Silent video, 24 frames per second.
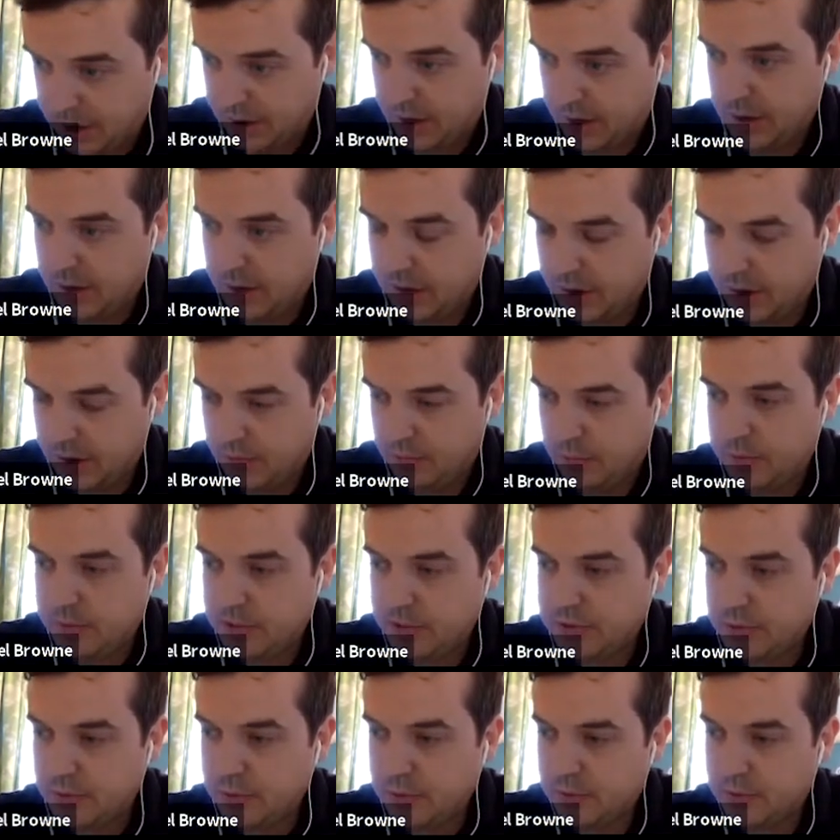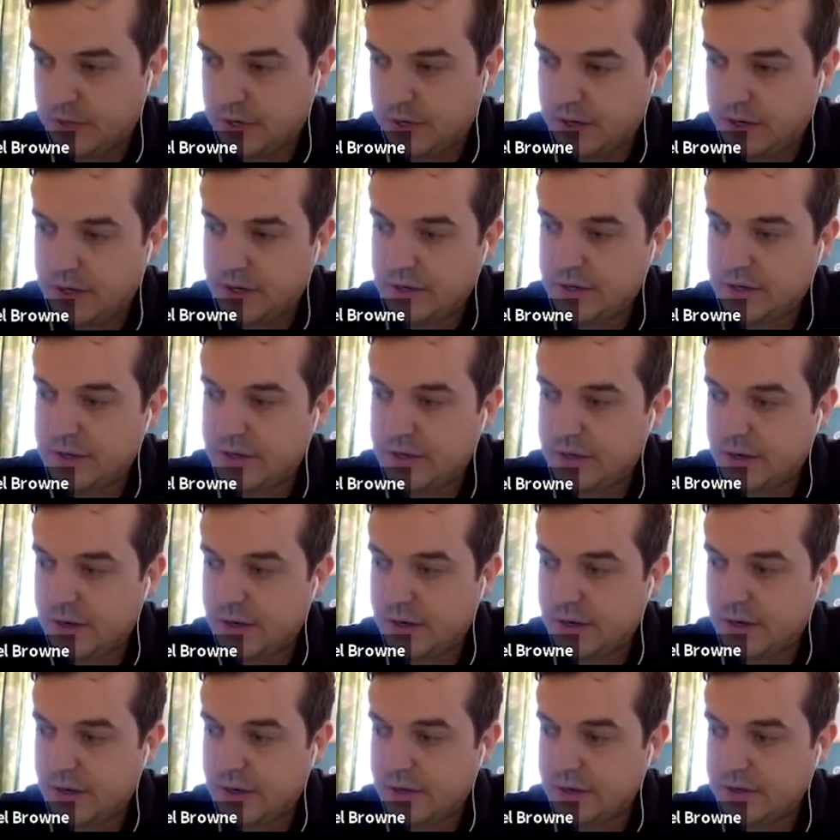will be talking
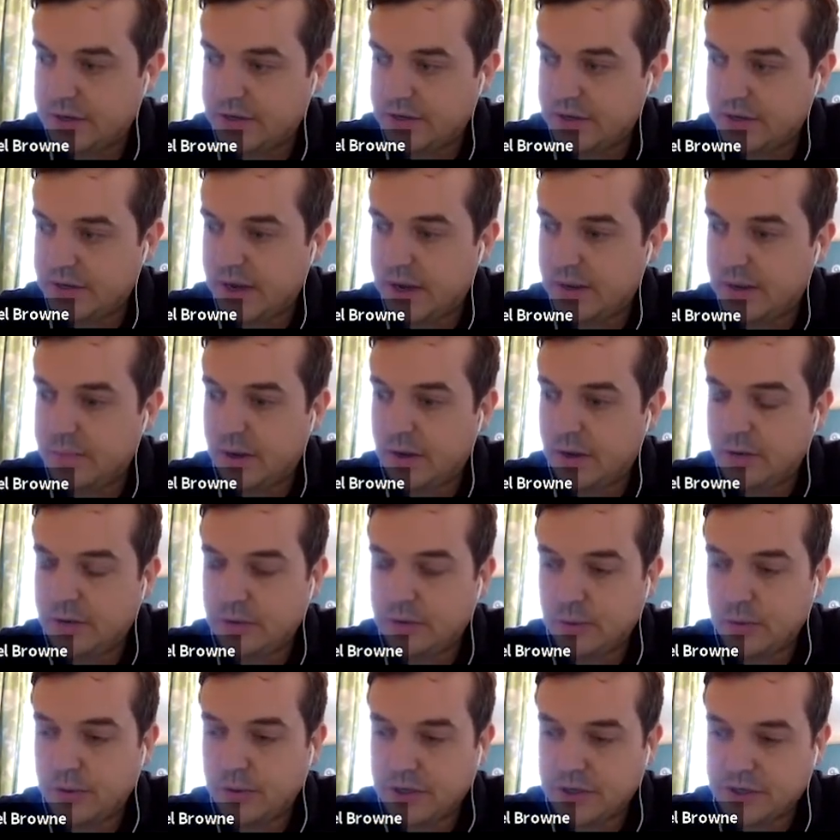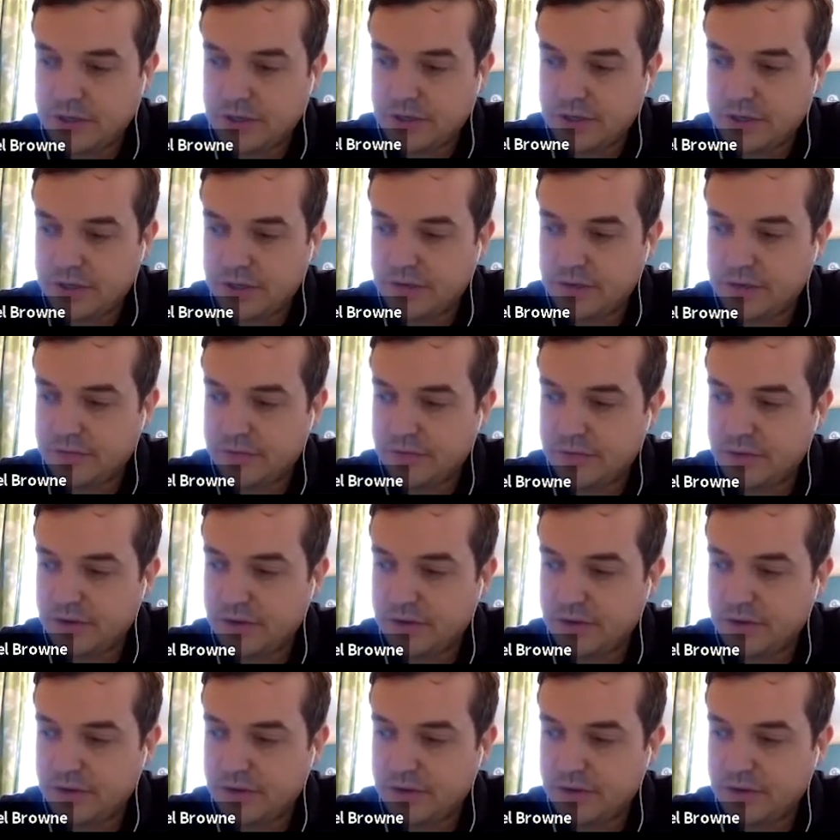today about a new initiative